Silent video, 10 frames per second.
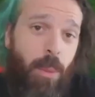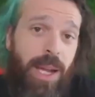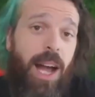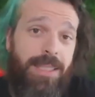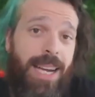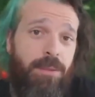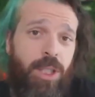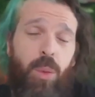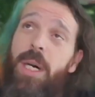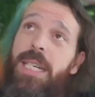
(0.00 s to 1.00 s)
what we got down
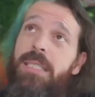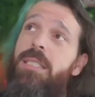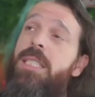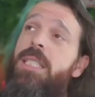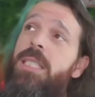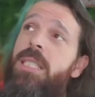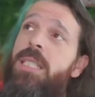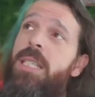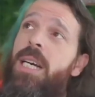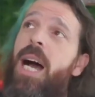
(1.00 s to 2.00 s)
to was,
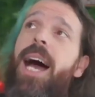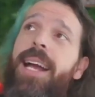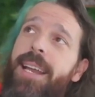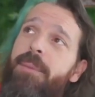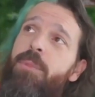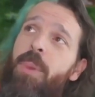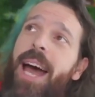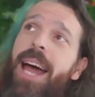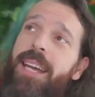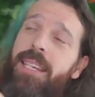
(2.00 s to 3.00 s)
I got him to
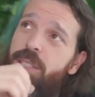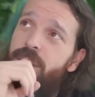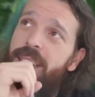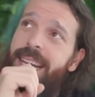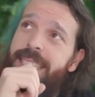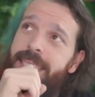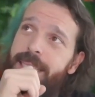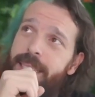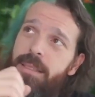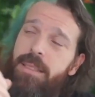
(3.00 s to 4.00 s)
buy into the
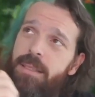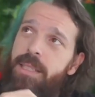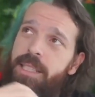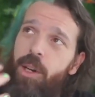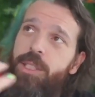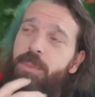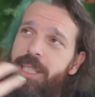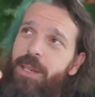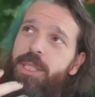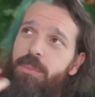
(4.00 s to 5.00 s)
idea, and
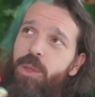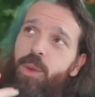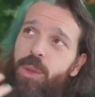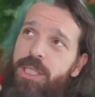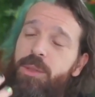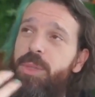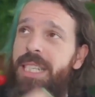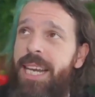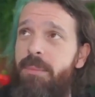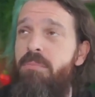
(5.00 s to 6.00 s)
ultimately it was a mutual decision
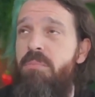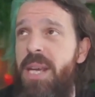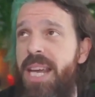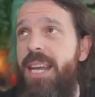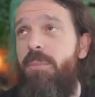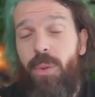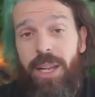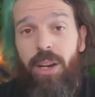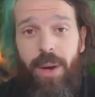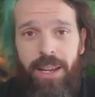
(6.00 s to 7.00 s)
between me and
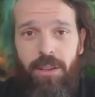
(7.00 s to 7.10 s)
Marina